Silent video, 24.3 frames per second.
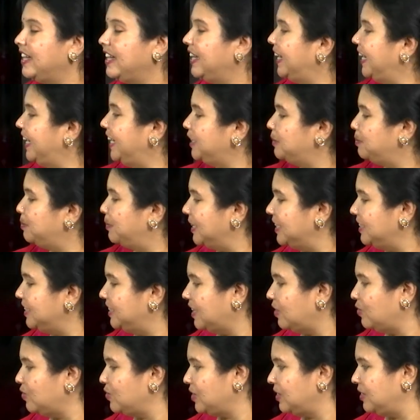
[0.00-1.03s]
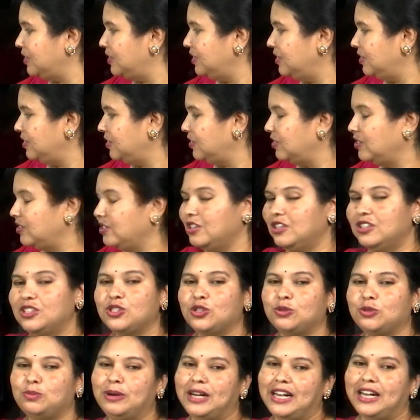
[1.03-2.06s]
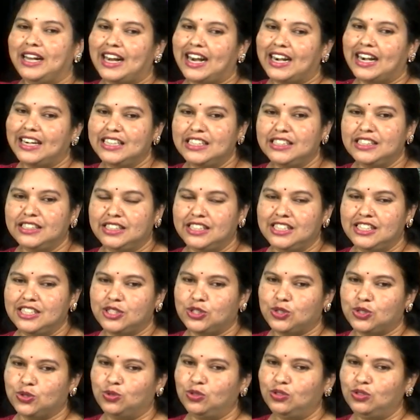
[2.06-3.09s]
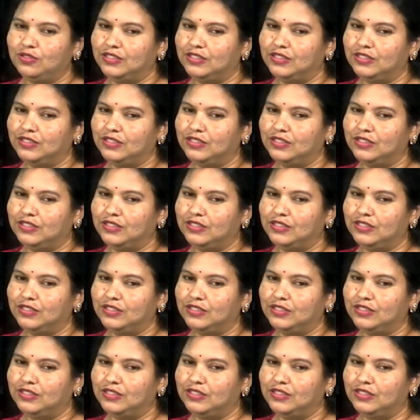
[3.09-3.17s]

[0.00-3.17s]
8 by 1000. So, by adding these two,